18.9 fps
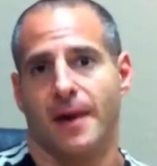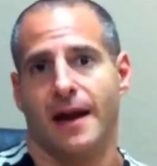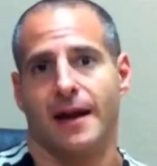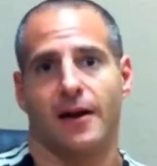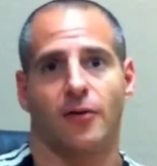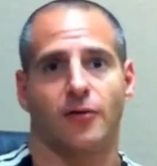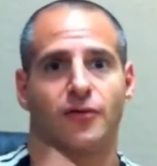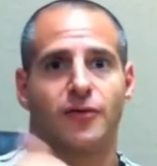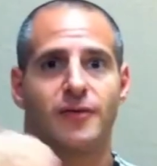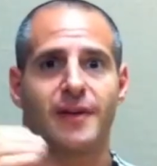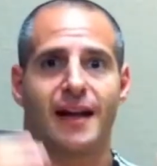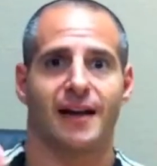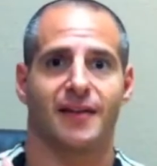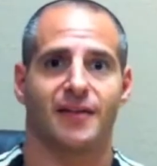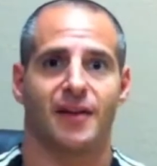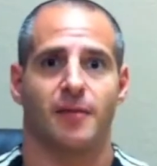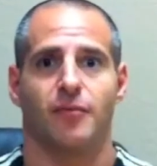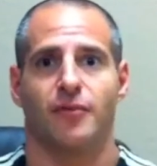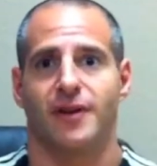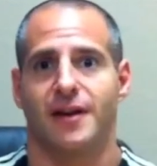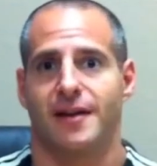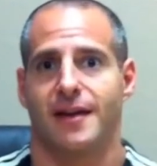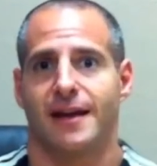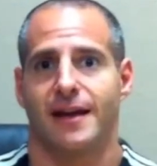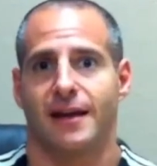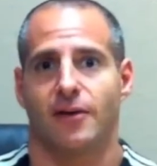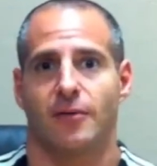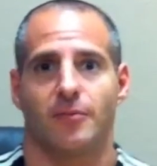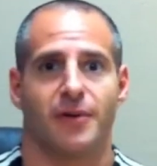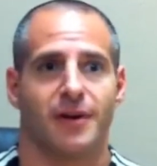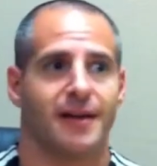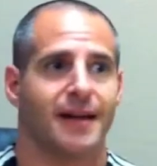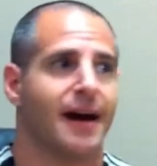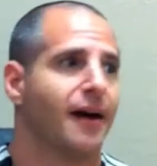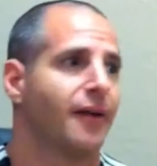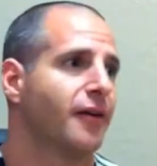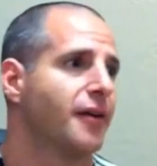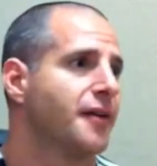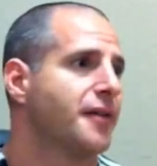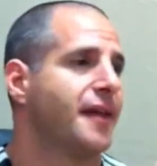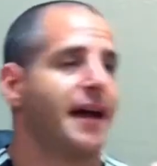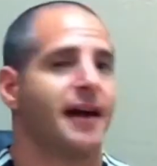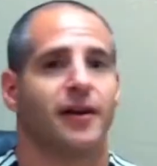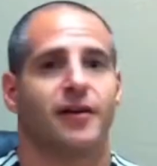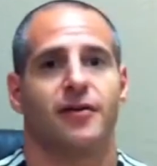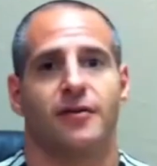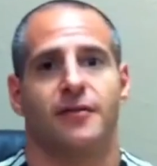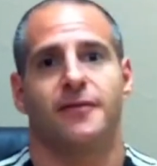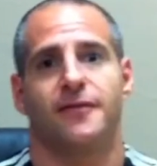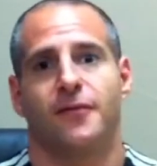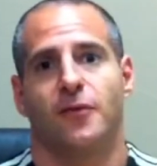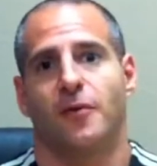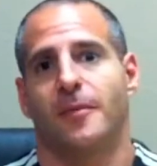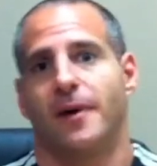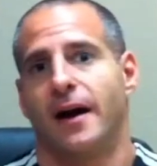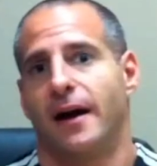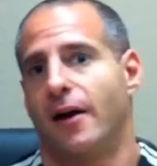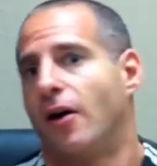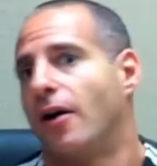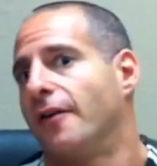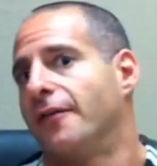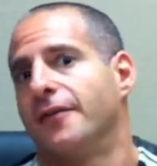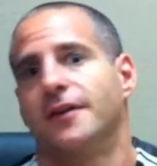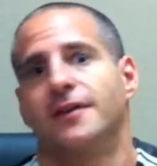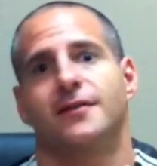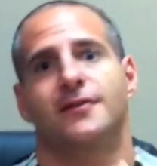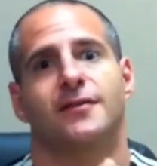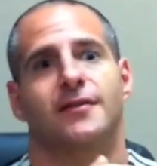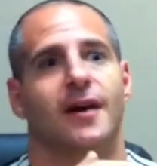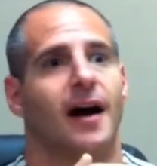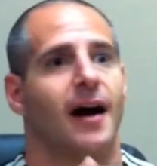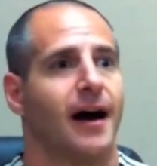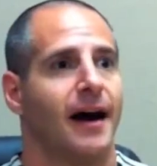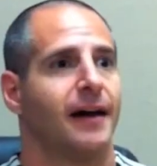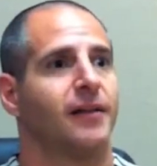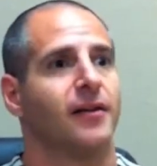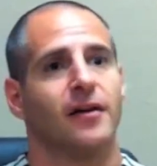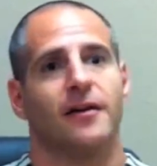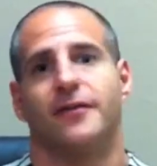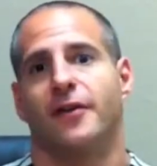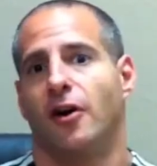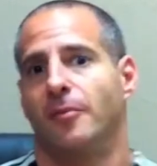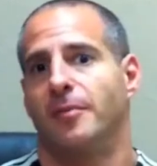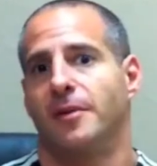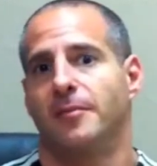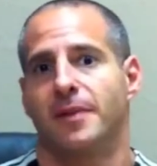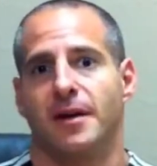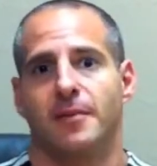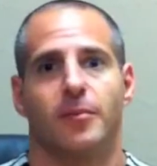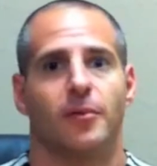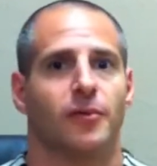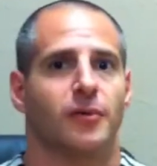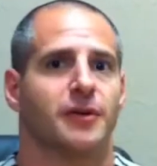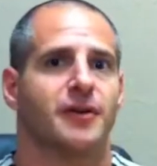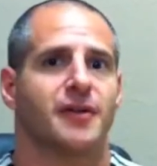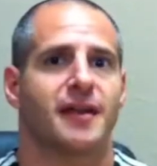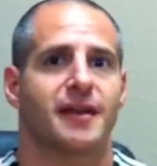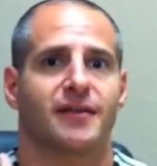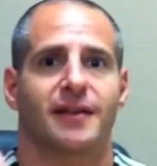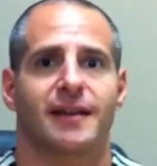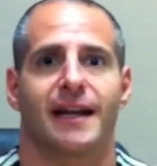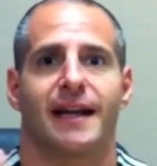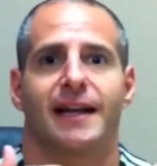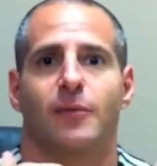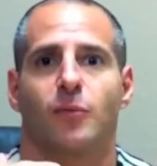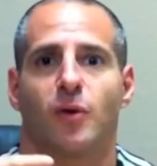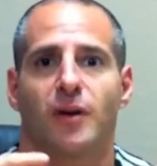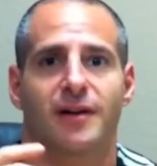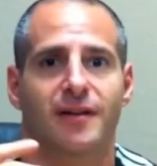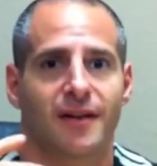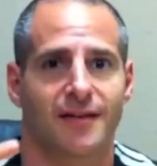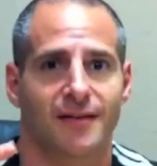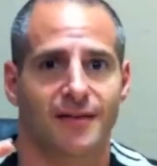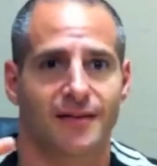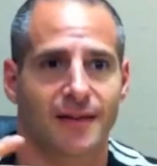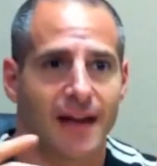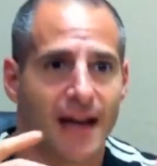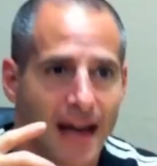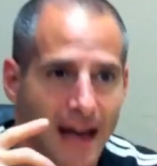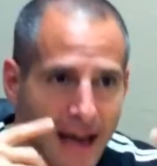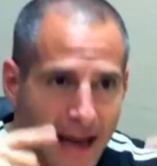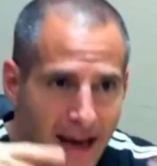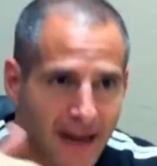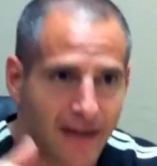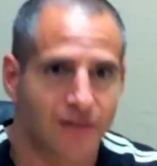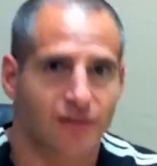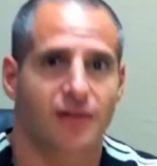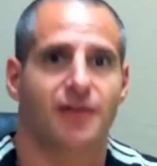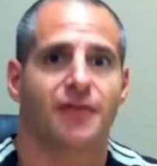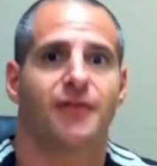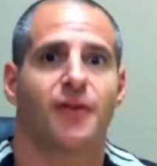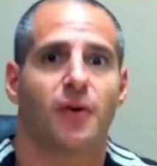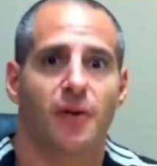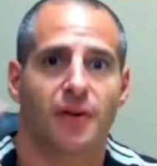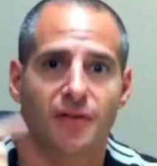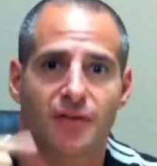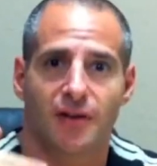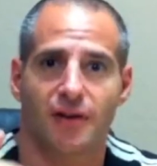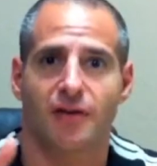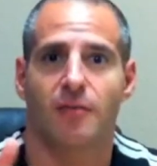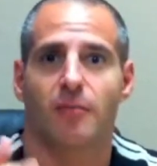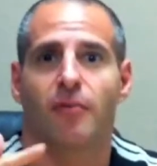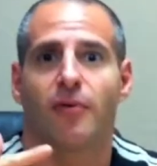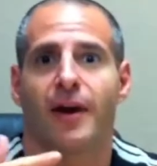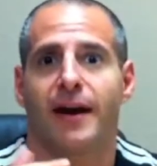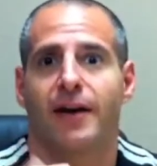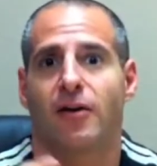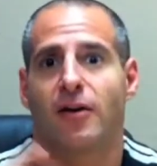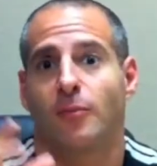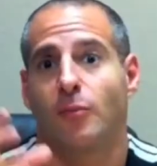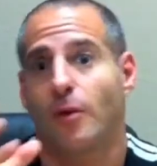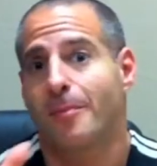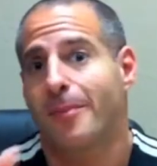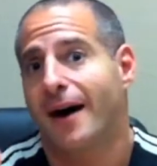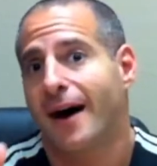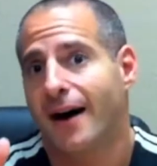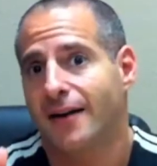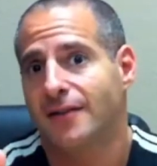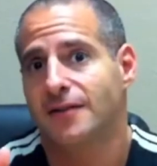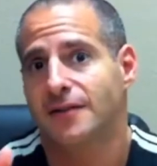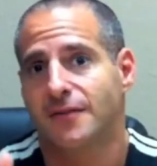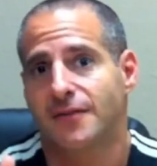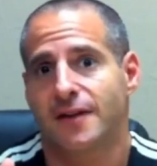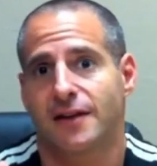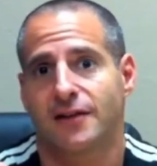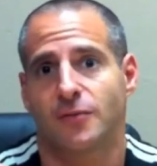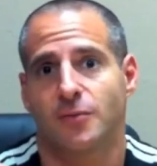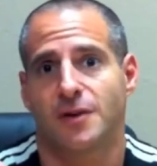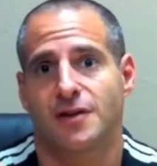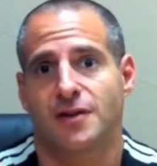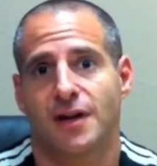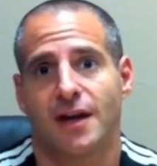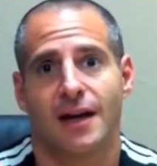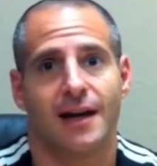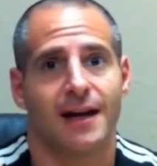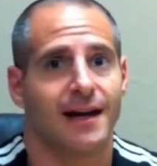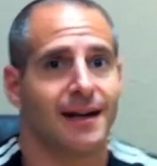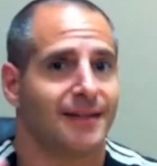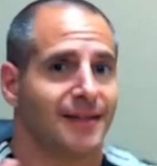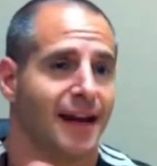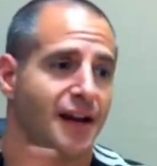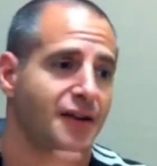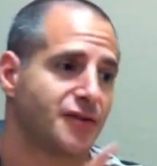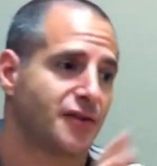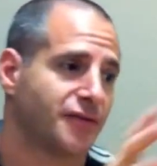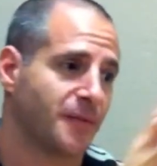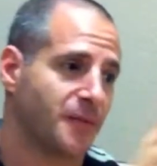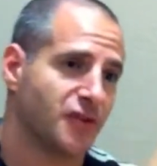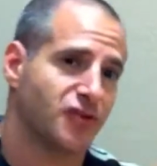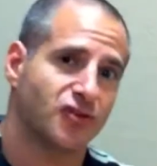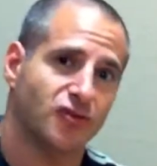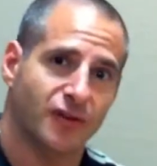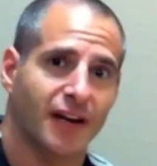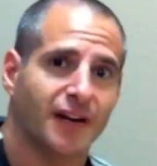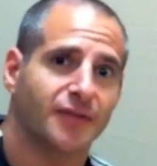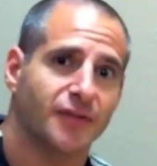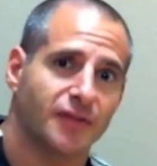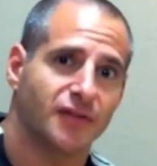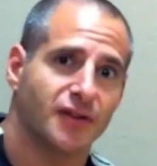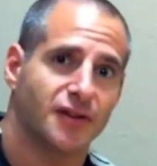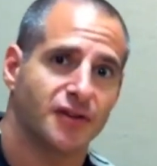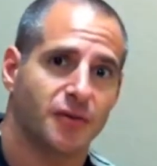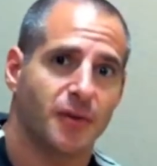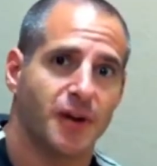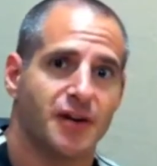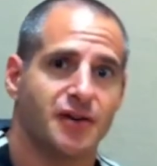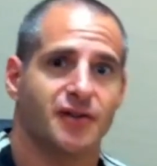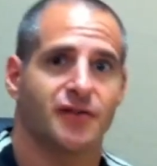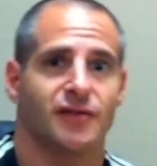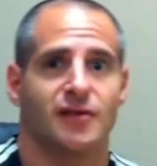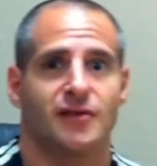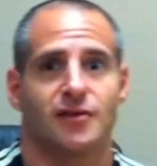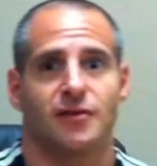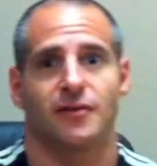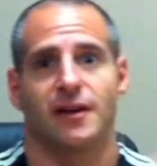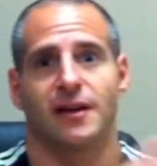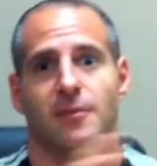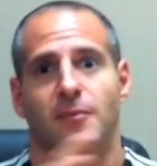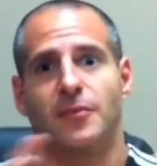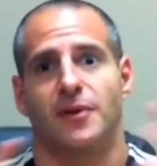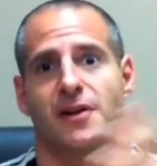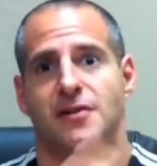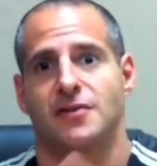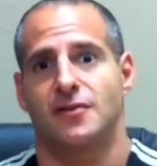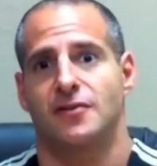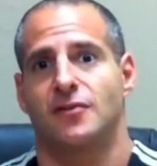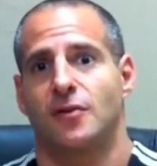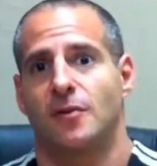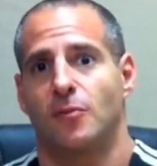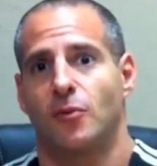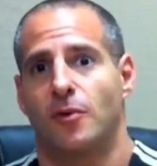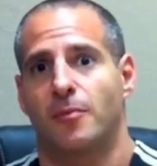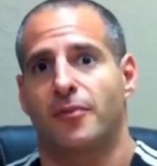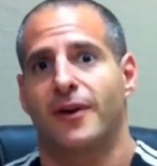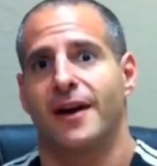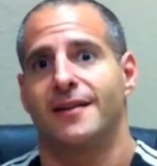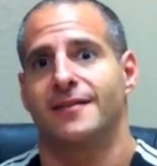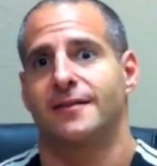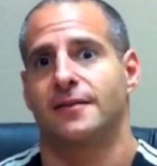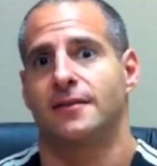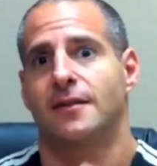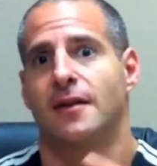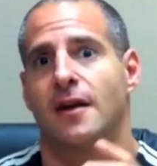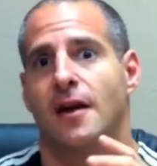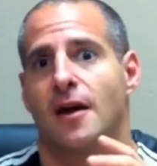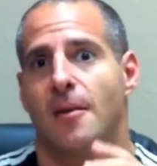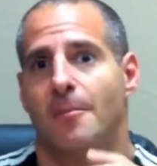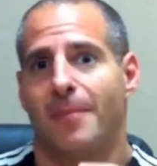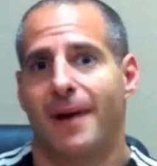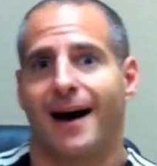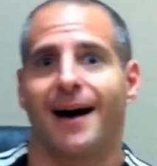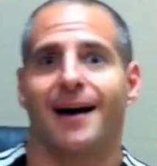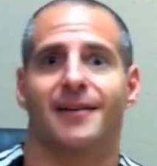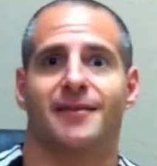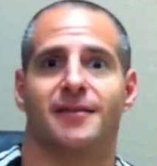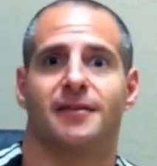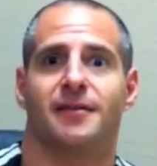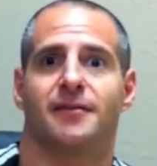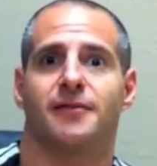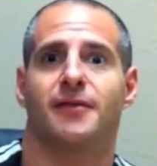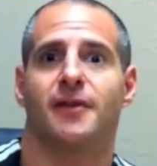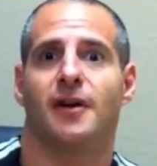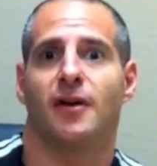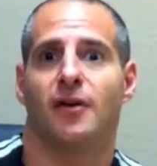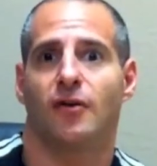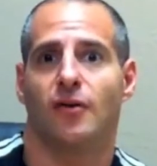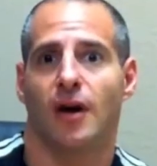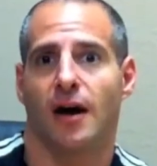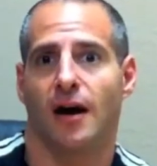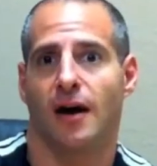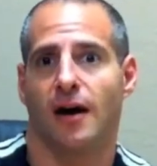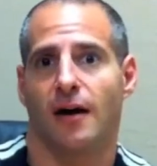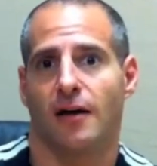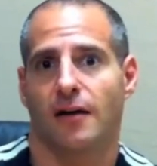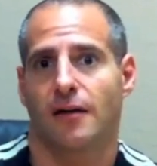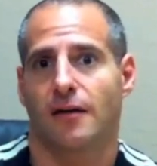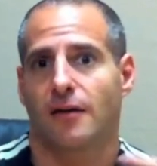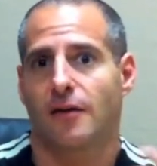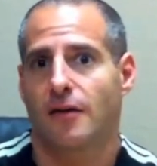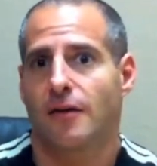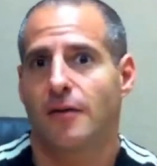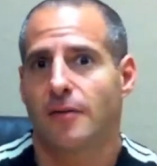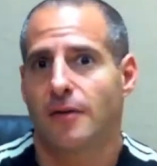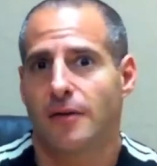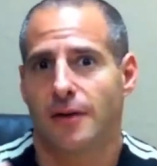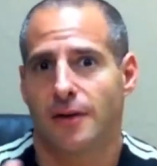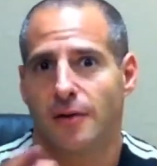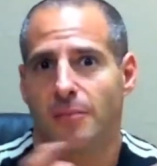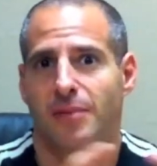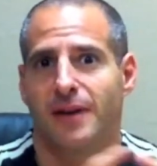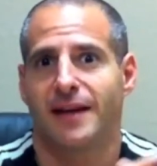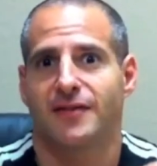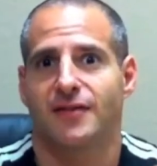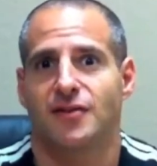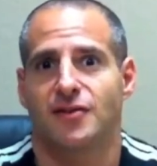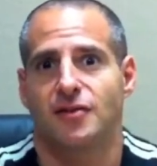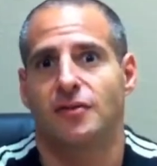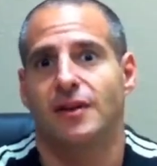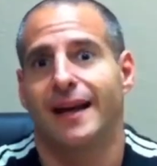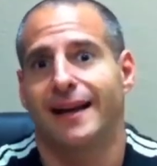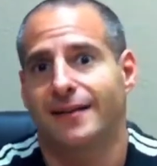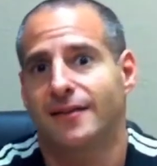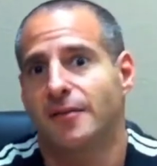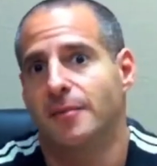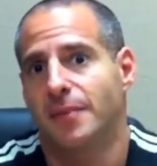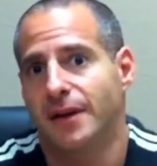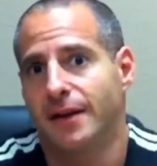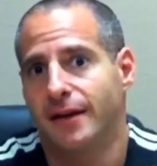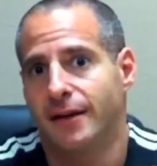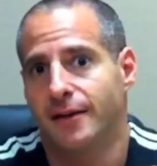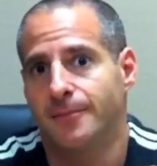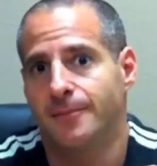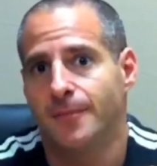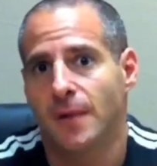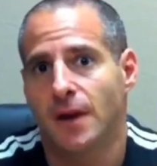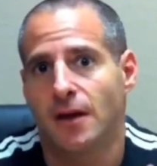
And I'll do that as I breathe in or breathe out, or thank you for my office, I love helping people, or things like that. And what it does is it starts focusing your brain on more positive things, which takes you from the stressful situations that you're in and brings you to a more present, positive place that you'd like to be in.